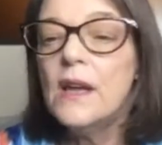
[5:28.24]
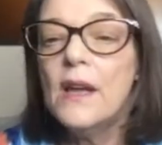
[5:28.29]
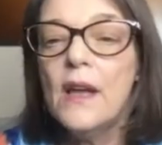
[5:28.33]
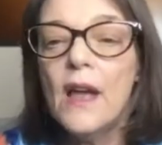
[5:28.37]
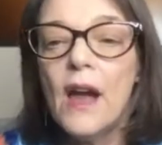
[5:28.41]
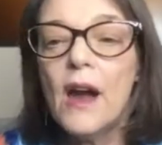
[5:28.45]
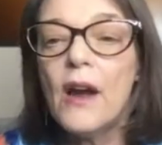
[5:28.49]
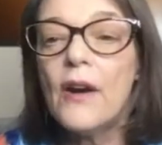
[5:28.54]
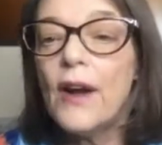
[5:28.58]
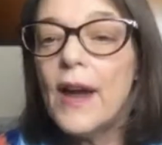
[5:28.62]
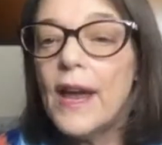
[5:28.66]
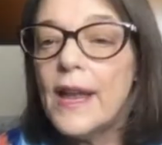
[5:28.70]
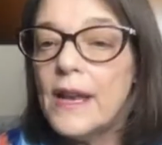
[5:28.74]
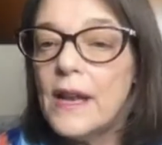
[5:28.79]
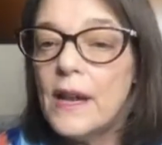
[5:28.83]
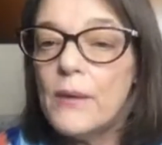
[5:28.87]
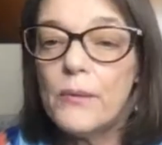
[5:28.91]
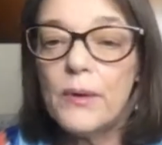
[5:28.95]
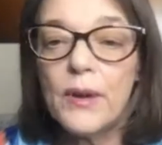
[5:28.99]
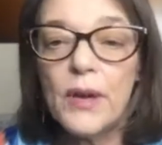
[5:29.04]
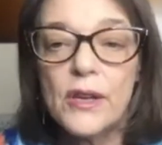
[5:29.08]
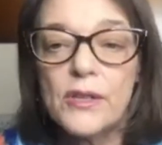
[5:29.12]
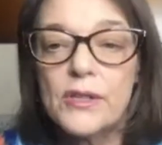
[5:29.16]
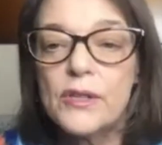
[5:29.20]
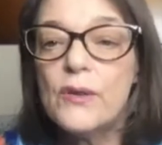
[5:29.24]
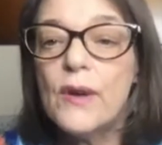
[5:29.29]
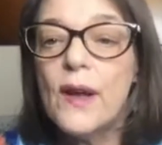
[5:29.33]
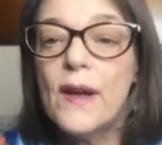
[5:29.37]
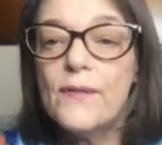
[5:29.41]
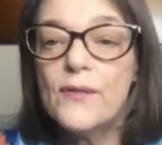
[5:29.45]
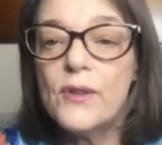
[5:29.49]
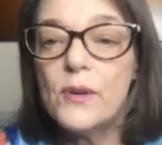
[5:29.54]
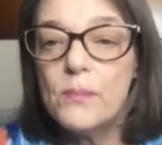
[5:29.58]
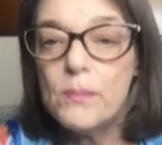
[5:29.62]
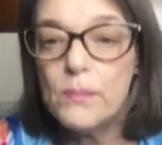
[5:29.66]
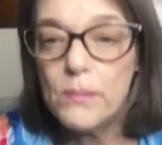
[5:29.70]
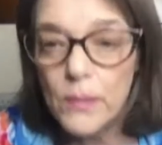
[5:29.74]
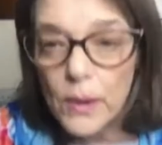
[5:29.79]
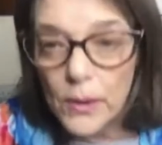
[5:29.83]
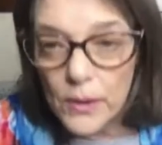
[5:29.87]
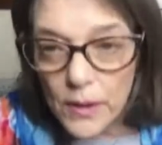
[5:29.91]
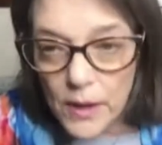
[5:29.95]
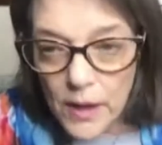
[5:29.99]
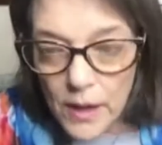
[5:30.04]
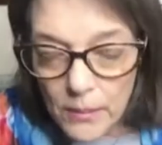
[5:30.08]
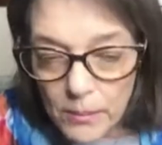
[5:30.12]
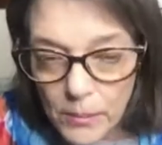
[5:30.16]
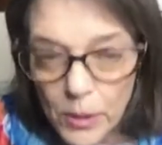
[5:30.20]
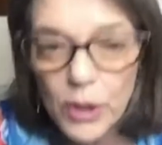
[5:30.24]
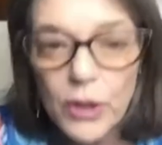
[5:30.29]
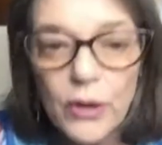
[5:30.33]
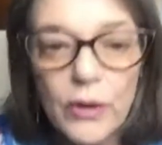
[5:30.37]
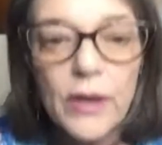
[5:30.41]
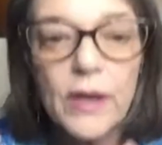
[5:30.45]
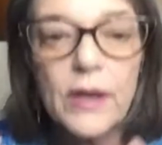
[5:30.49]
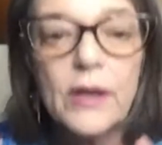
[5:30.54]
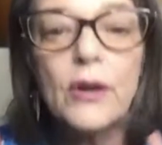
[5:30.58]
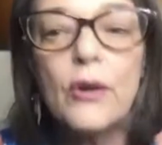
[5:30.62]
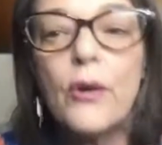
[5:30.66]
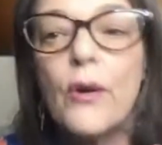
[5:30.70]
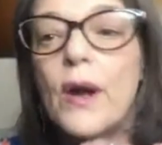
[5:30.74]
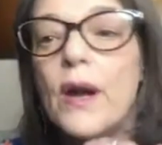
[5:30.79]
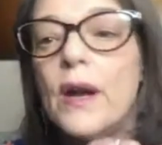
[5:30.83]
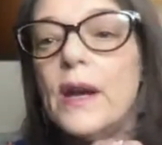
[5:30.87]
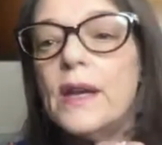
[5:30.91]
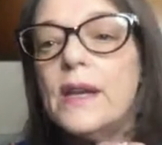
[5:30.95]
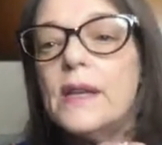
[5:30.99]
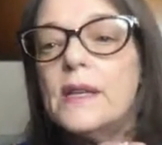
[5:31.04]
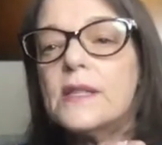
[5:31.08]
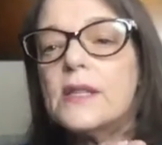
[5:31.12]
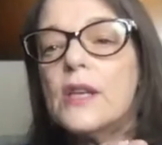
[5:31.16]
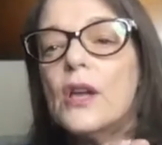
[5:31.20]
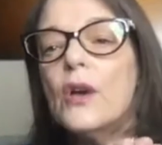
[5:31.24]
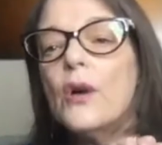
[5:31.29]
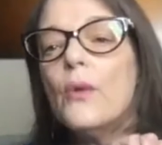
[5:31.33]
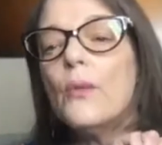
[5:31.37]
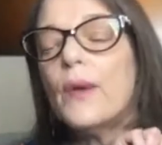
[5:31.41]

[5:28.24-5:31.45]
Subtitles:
All right, and we also have the Mercury in Aquarius.